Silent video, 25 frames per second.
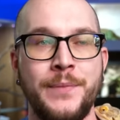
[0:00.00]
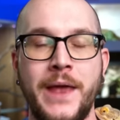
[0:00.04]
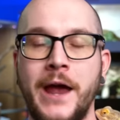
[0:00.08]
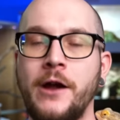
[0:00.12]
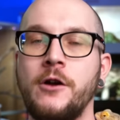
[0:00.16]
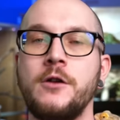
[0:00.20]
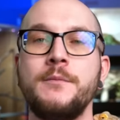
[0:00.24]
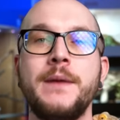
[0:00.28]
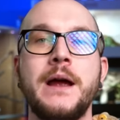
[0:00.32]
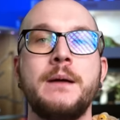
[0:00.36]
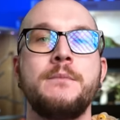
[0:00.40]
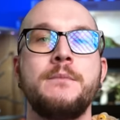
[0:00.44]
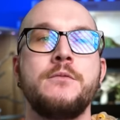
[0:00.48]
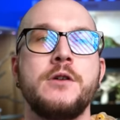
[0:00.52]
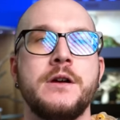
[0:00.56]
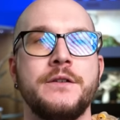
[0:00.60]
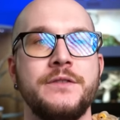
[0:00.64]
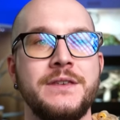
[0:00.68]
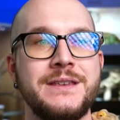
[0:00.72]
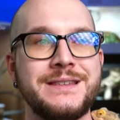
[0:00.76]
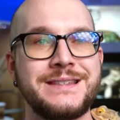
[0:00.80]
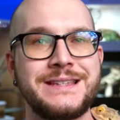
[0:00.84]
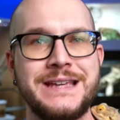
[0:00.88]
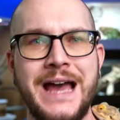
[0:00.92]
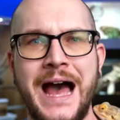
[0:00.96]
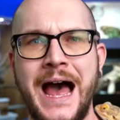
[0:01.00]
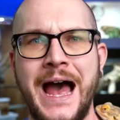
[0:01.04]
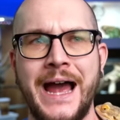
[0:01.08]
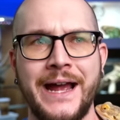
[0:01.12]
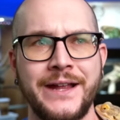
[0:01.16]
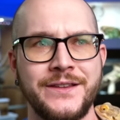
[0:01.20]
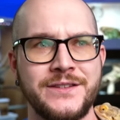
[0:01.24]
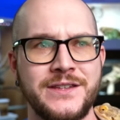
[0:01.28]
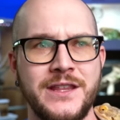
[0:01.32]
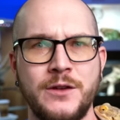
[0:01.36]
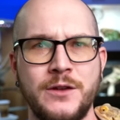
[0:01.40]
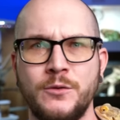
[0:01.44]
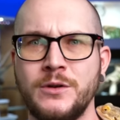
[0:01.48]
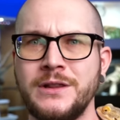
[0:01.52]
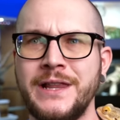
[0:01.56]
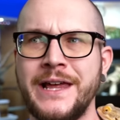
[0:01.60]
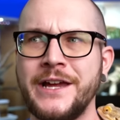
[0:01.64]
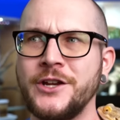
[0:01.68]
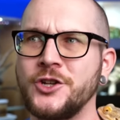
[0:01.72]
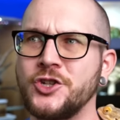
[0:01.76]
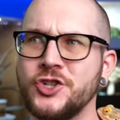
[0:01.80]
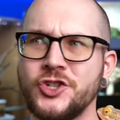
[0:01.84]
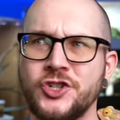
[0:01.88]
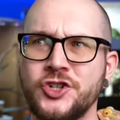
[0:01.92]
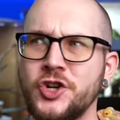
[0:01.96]
I remember it, these guides, they were
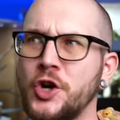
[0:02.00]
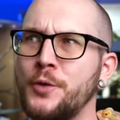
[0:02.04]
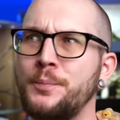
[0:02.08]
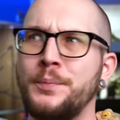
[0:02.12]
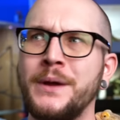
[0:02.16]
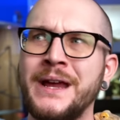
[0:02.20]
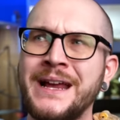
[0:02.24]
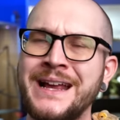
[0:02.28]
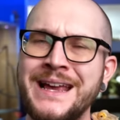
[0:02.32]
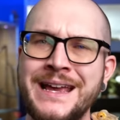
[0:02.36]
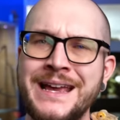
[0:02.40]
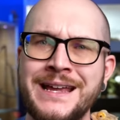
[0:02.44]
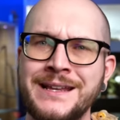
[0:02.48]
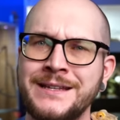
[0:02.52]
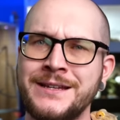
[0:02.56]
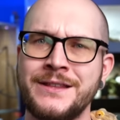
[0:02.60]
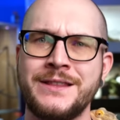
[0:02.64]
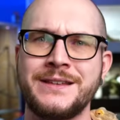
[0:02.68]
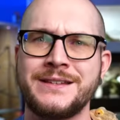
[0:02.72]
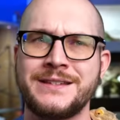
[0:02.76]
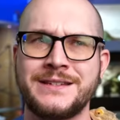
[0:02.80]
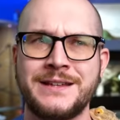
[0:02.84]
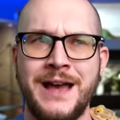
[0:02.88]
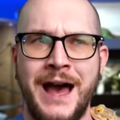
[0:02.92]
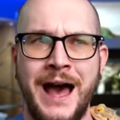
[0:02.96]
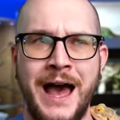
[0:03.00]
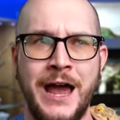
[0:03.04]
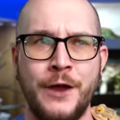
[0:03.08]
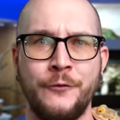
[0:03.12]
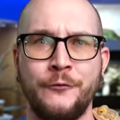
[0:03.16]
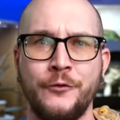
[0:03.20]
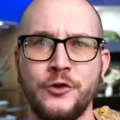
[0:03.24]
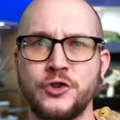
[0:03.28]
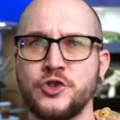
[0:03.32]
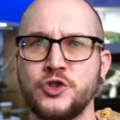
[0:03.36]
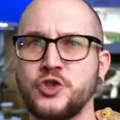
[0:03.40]
like chirping into the sky for